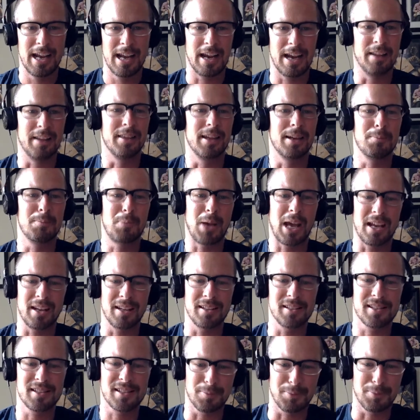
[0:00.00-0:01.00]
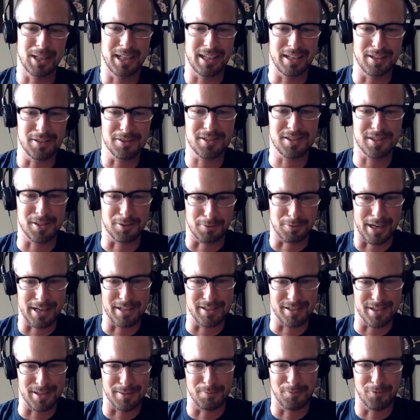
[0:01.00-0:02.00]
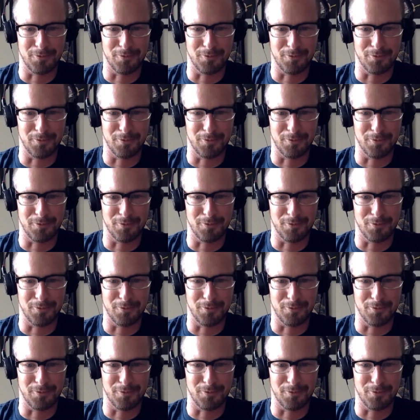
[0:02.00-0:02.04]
and then paying somebody else to raise them.